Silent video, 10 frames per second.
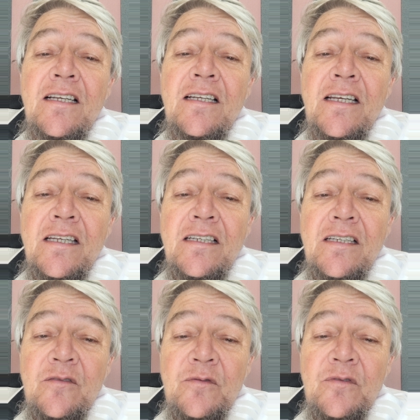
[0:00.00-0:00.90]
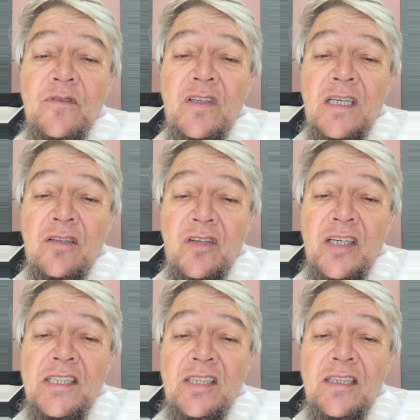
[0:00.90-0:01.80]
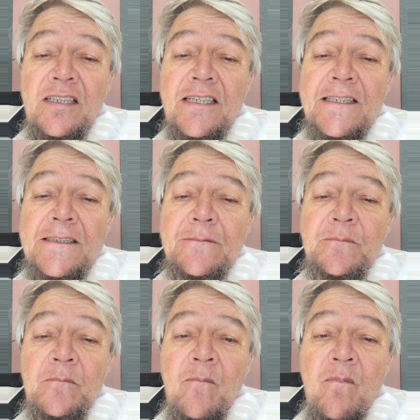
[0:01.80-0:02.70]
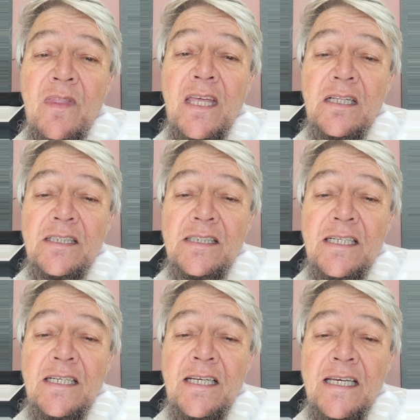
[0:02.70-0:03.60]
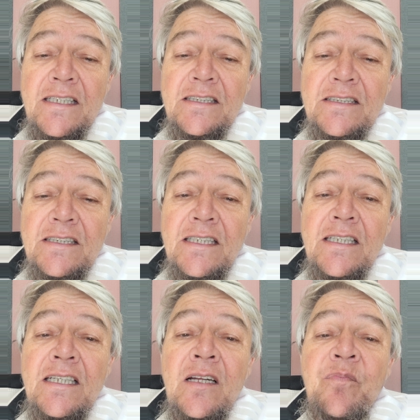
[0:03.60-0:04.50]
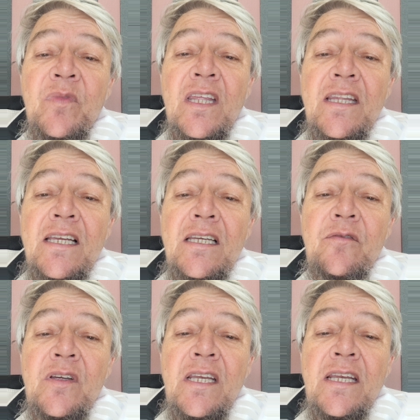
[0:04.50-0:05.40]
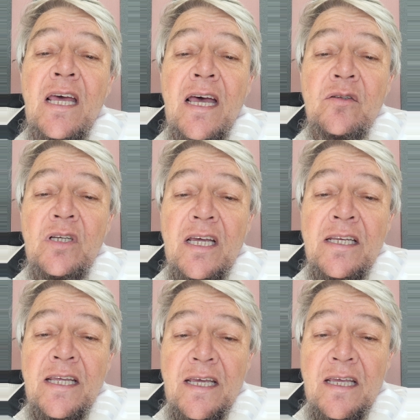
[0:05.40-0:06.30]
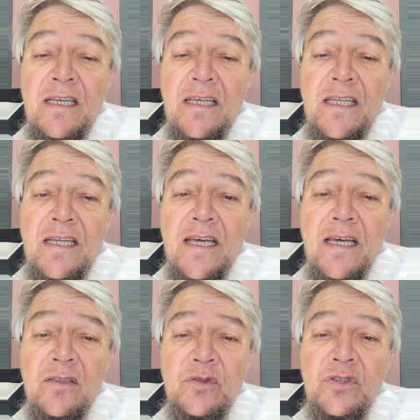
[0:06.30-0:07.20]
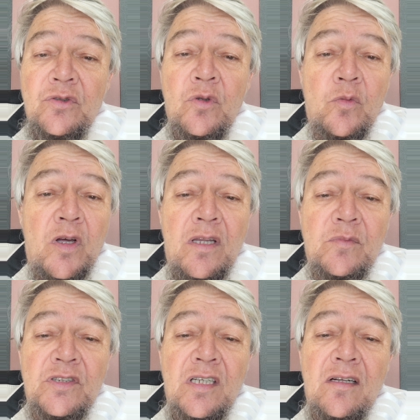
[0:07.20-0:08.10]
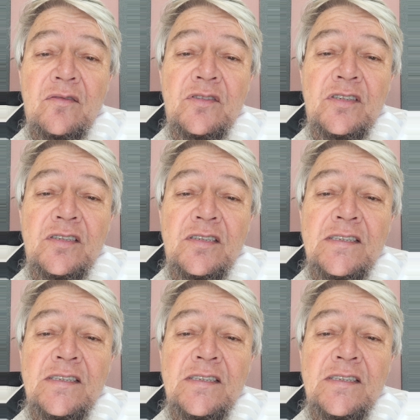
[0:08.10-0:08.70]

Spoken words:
they are 3 elderly ladies, and they live in a house all by themselves.